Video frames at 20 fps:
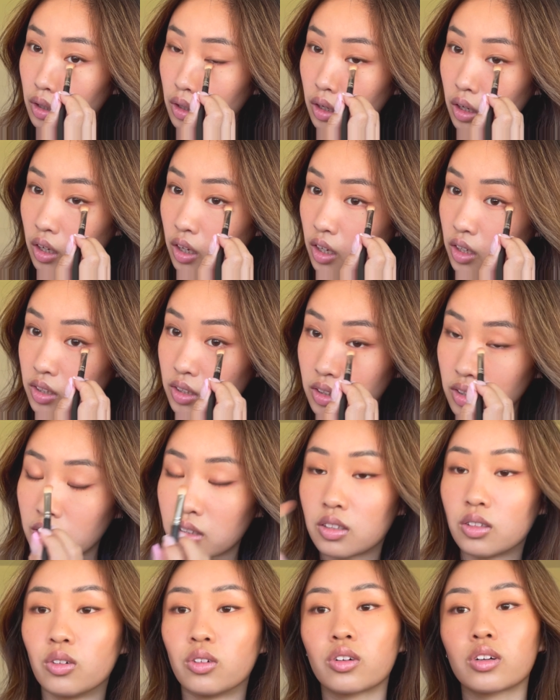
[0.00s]
I guess in
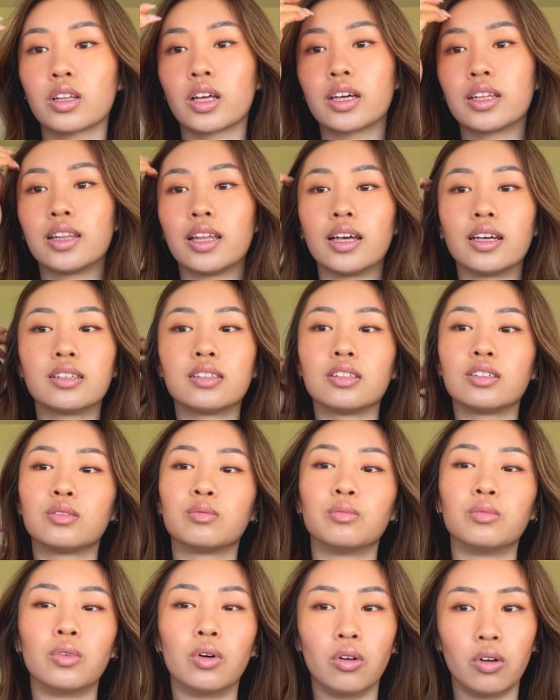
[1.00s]
this look, like less is
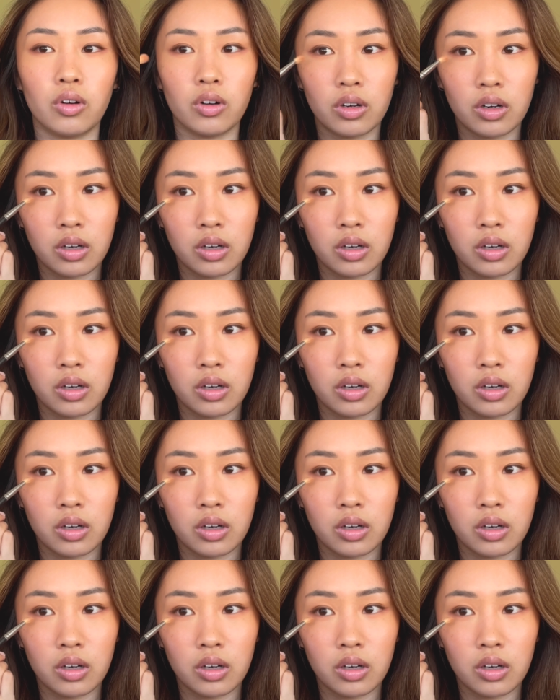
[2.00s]
more,